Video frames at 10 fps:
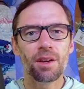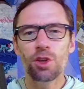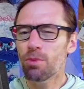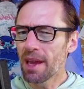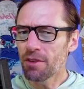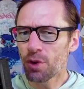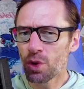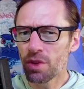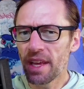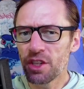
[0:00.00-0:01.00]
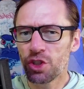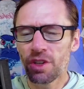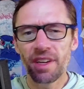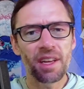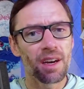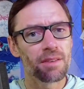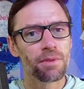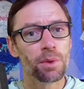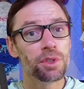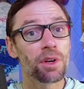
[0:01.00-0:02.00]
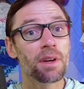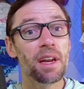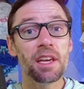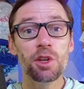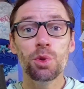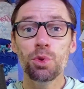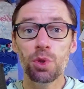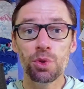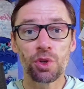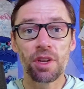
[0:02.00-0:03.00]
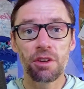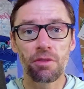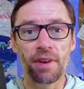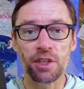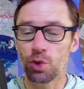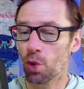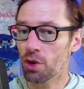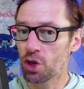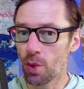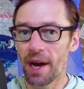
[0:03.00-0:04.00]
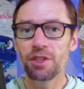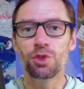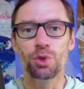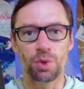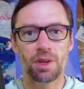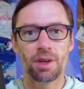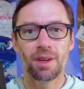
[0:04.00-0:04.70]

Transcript: You may have heard that Jira and Confluence are getting a new user interface or UI soon.